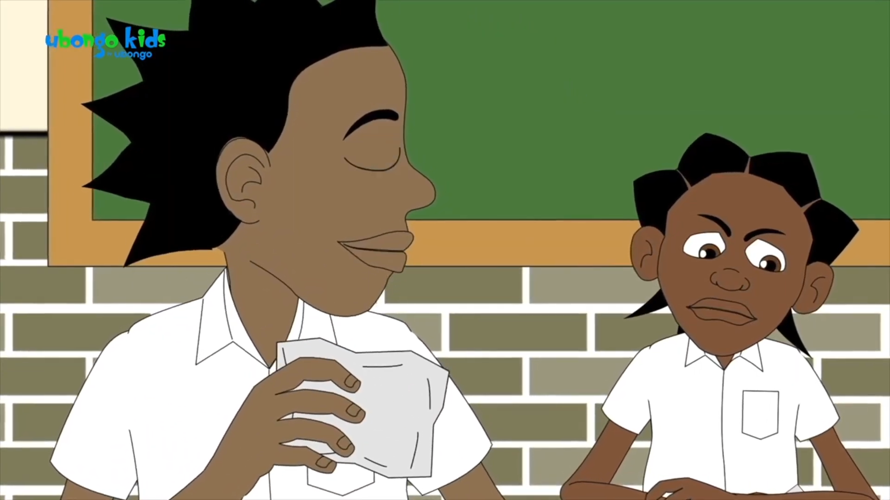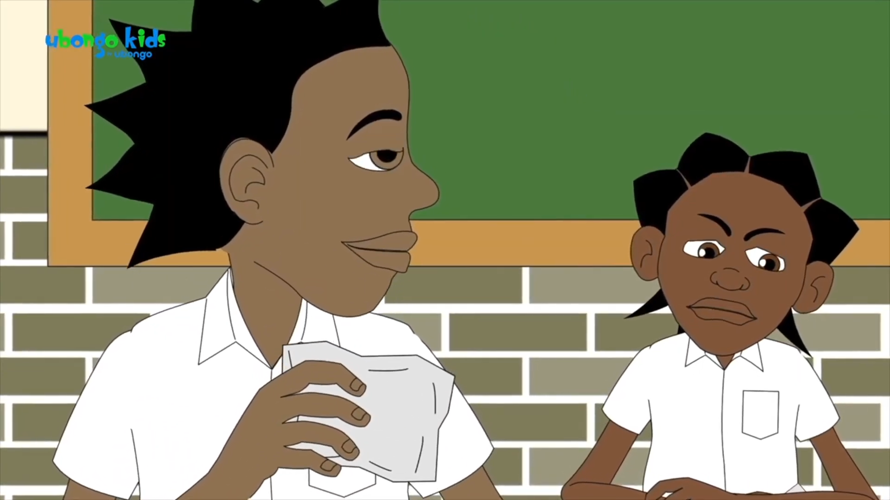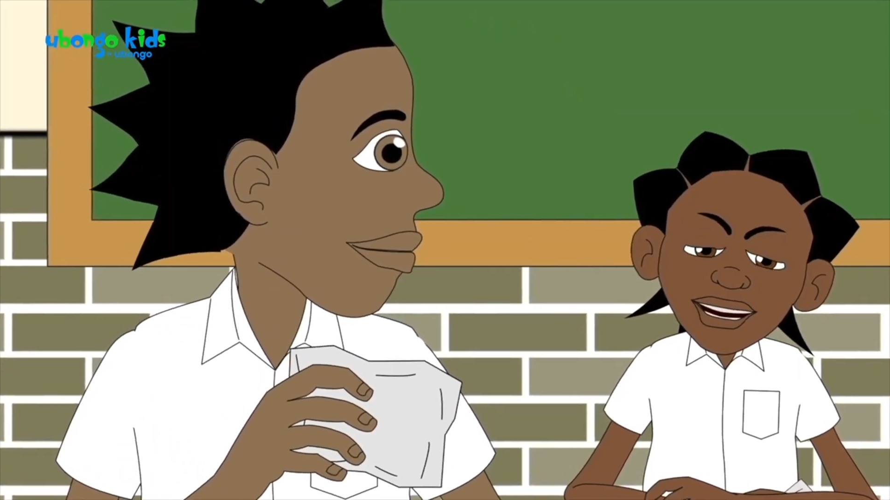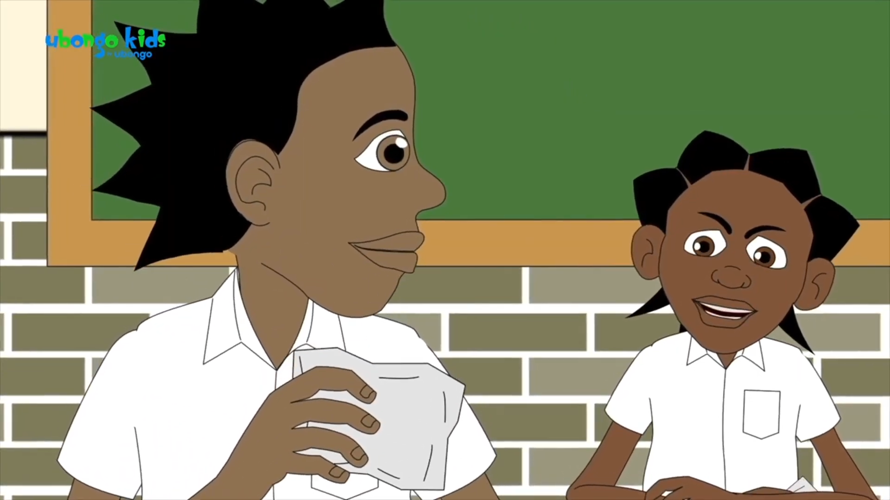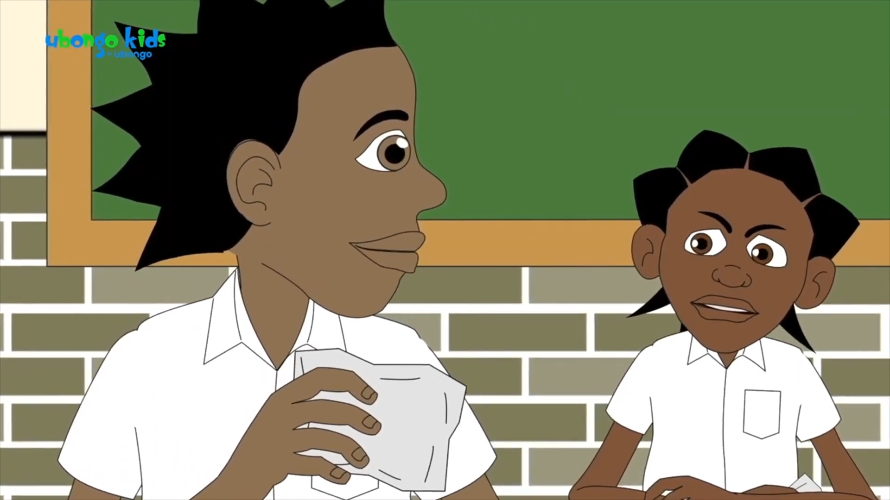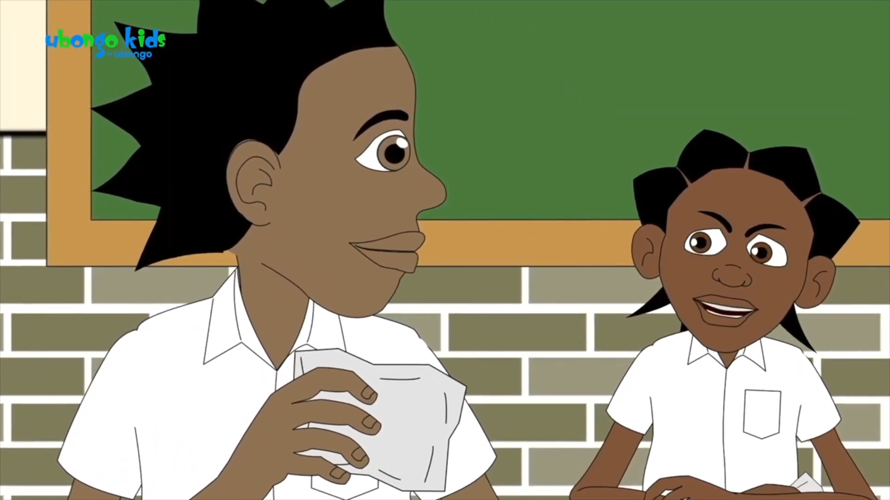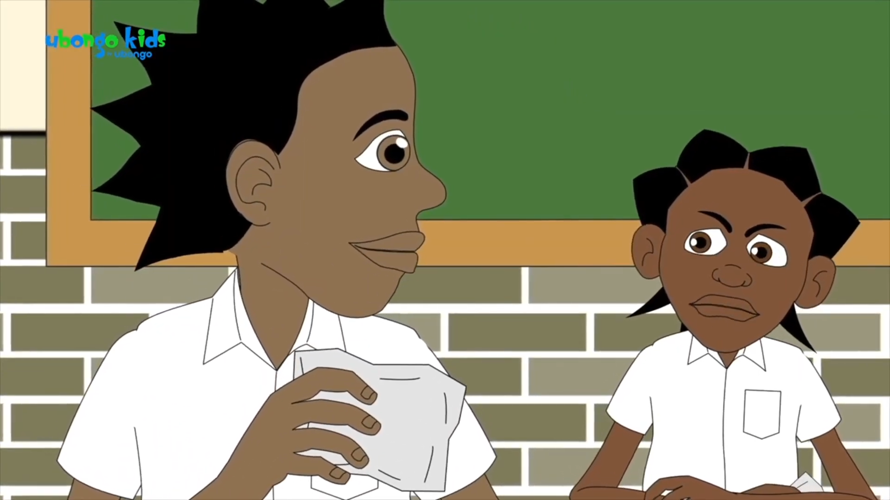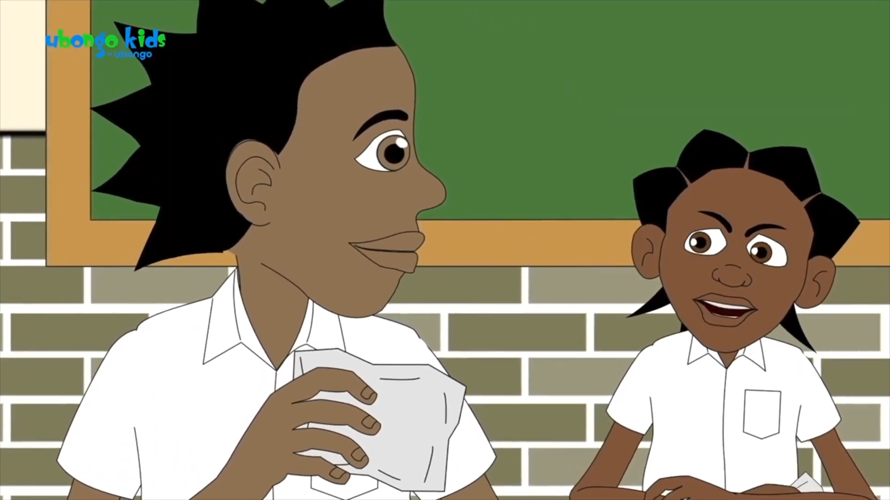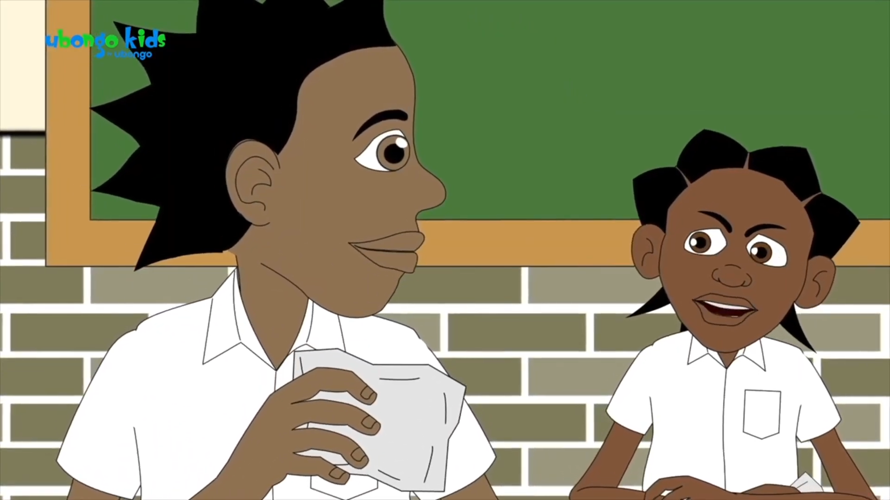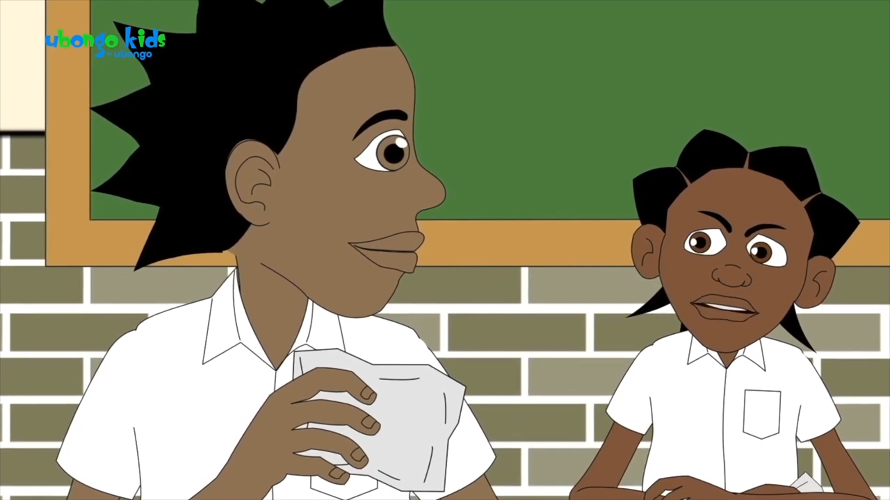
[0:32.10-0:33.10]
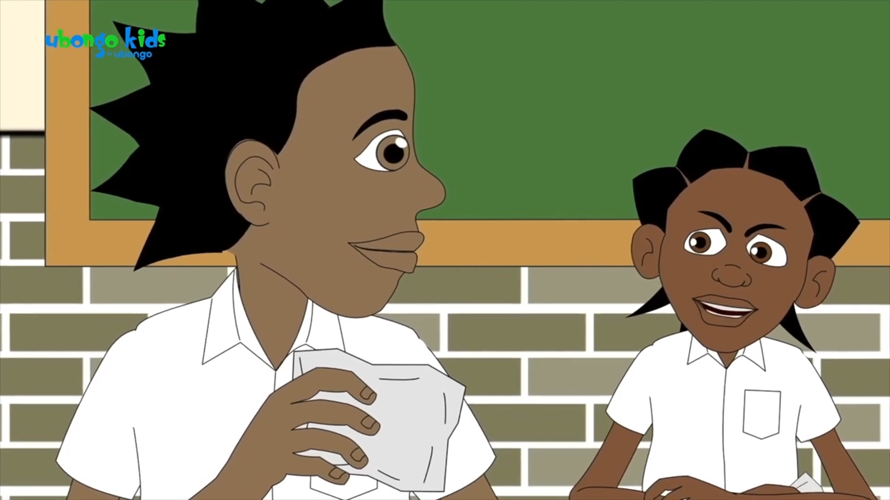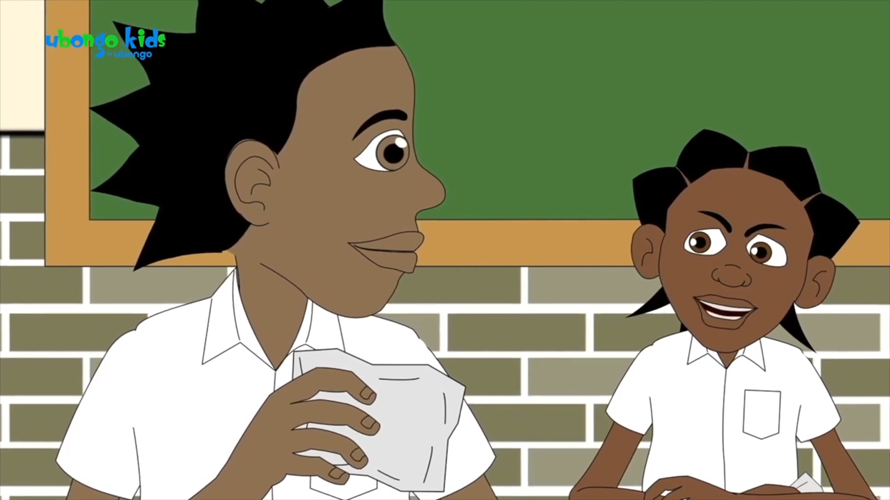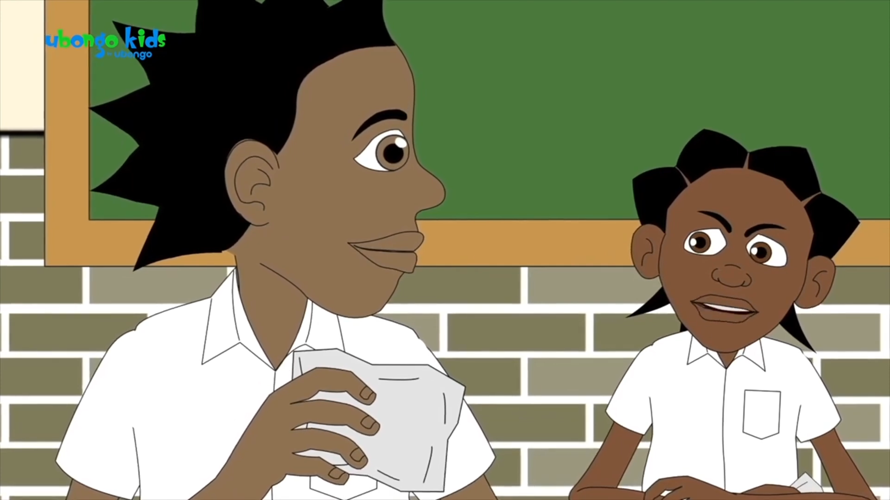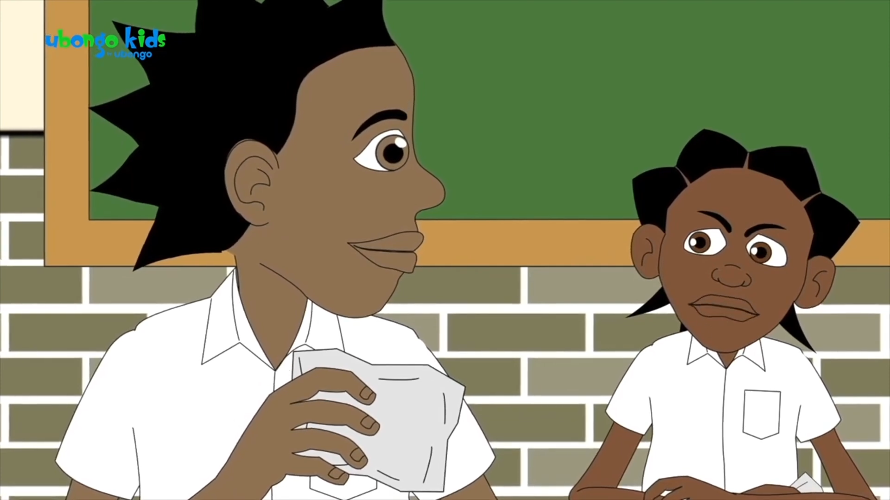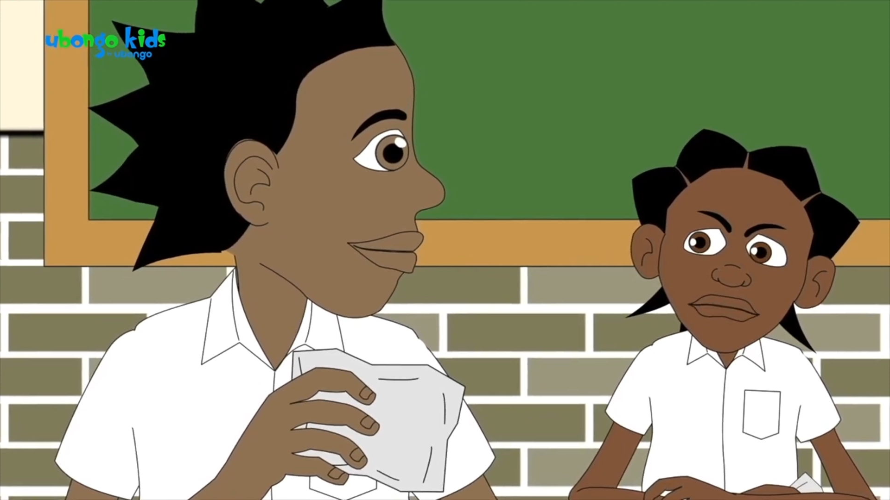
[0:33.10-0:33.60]
I haven't looked
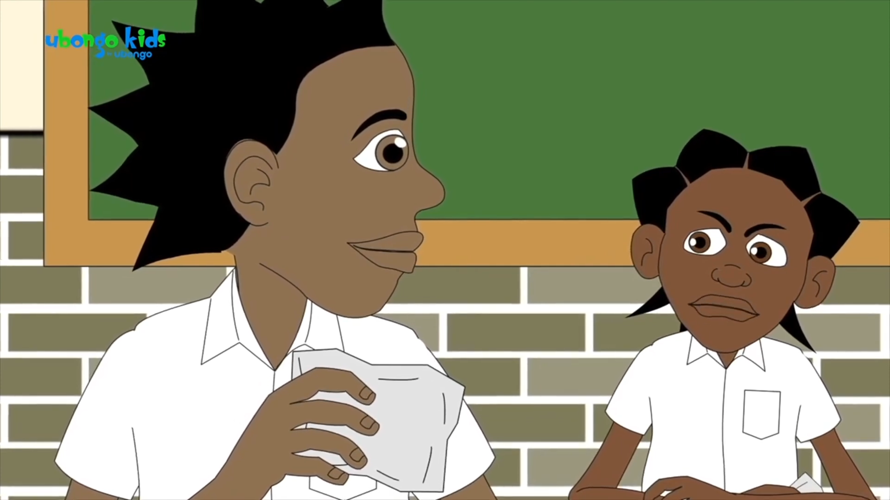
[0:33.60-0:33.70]
yet.